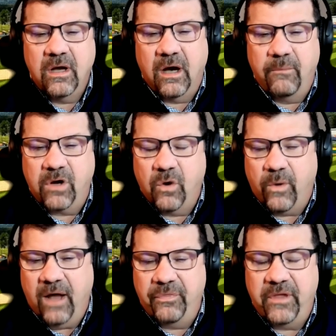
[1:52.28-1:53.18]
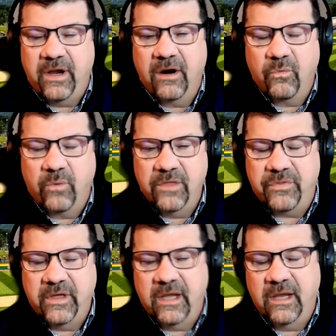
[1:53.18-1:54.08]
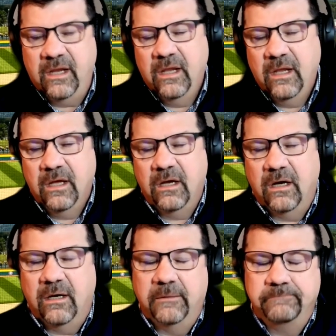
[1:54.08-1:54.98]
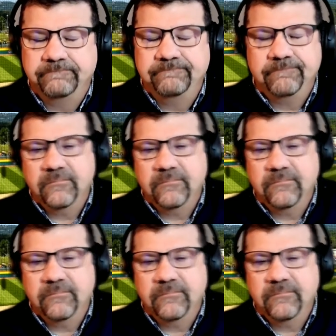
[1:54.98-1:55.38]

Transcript: Um, go out there with um,